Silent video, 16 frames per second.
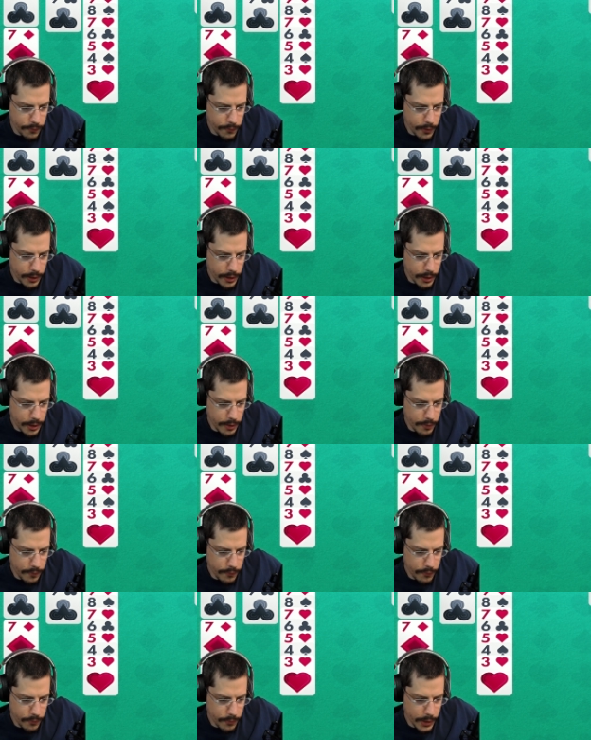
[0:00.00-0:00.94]
5.
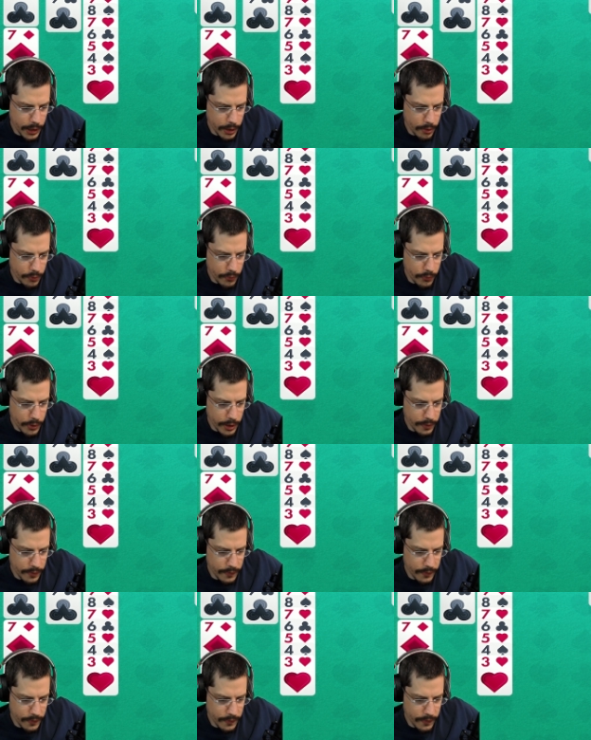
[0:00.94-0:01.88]
We need a red
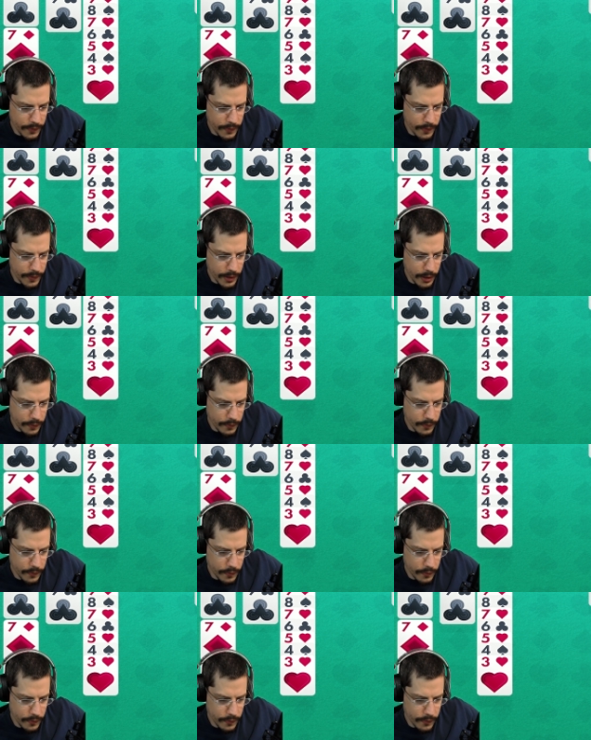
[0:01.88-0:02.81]
6,
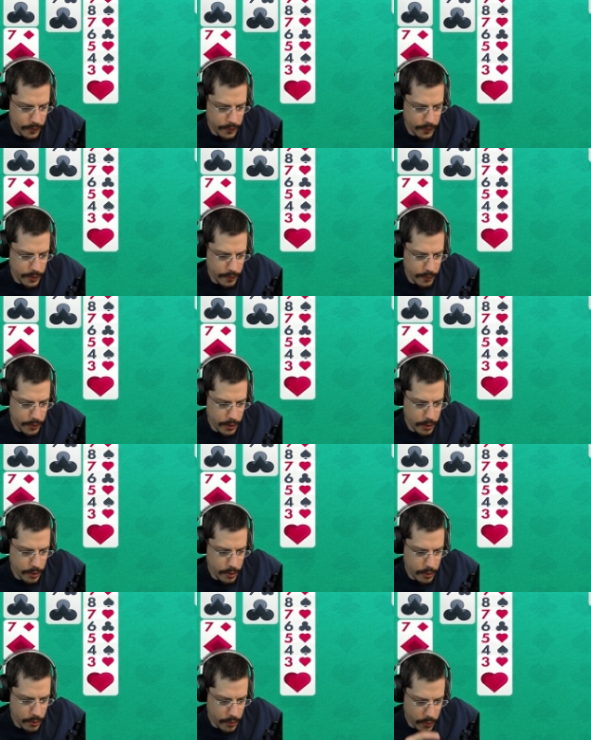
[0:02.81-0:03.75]
so
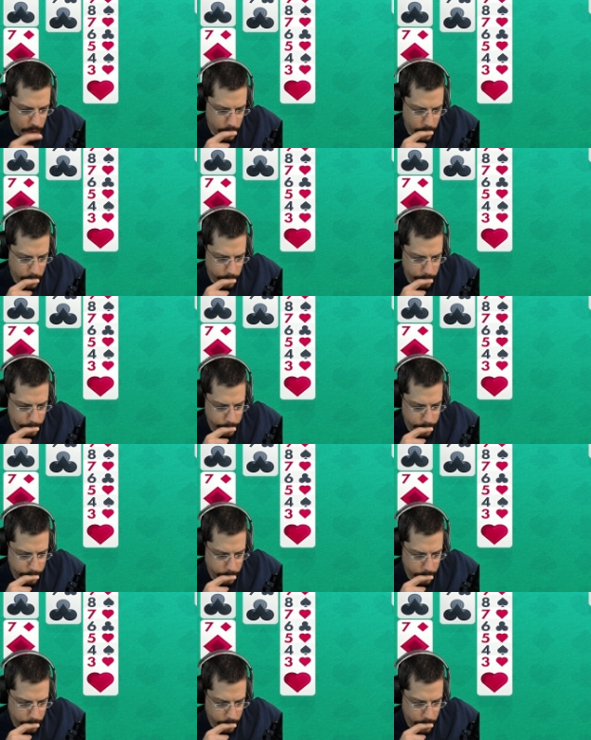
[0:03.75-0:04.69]
7. No.
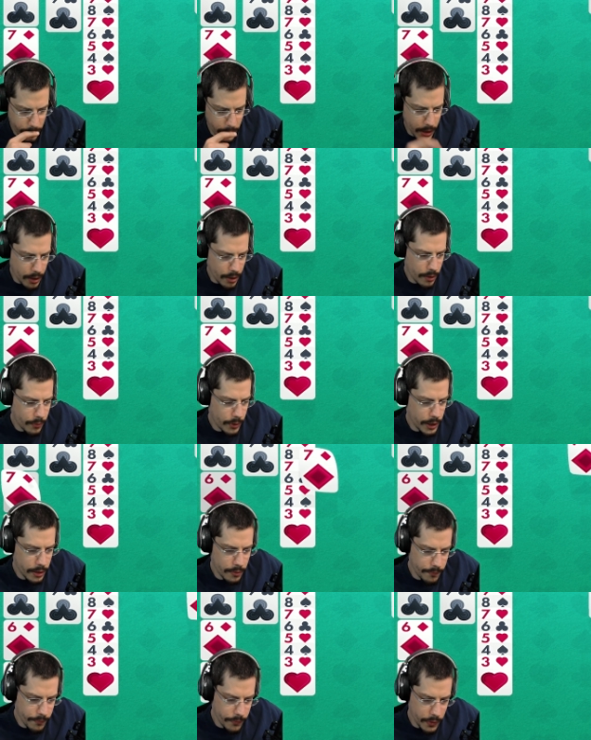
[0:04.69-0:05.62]
Wait.
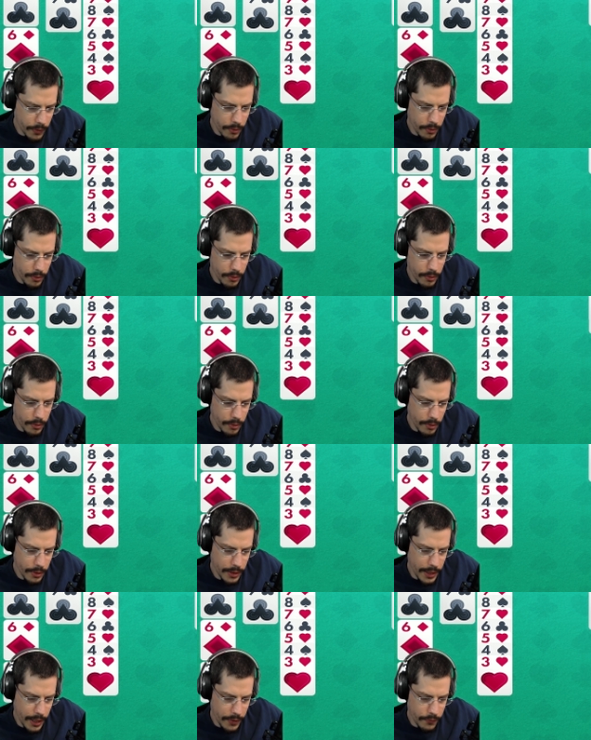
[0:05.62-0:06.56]

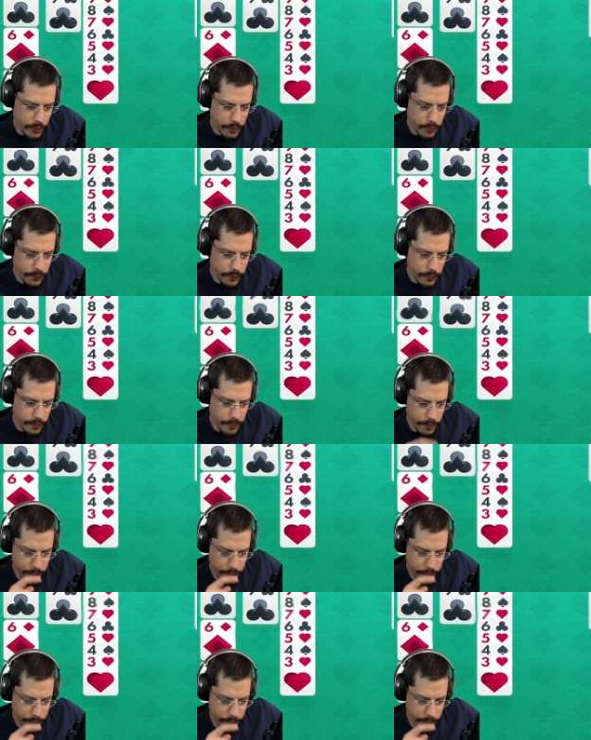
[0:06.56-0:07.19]
That works.